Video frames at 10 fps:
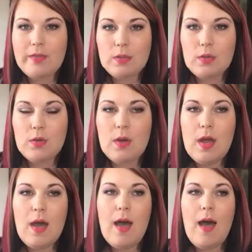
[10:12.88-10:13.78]
to do.
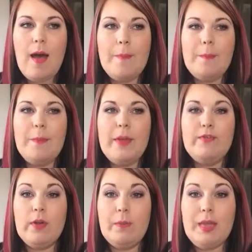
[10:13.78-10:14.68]

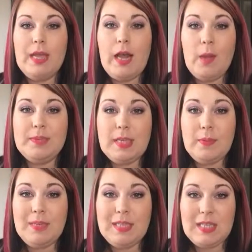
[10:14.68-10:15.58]
But for me, it helps
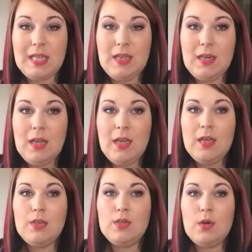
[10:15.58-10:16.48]
keep me sane.
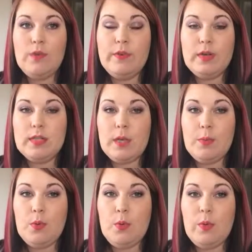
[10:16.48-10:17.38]
So for
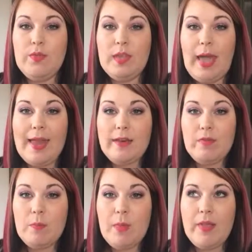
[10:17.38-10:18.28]
example, the end
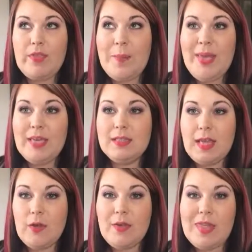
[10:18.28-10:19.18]
of the month, I pick a
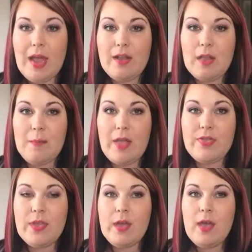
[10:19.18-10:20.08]
day around the end of the
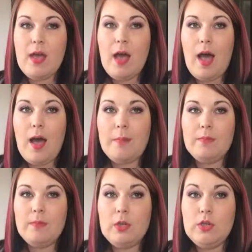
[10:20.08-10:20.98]
month,
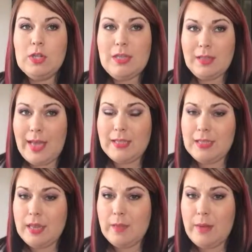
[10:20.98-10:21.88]
usually the last
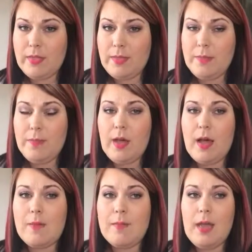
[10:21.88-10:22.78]
day of the month.
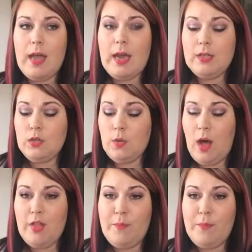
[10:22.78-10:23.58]
And I do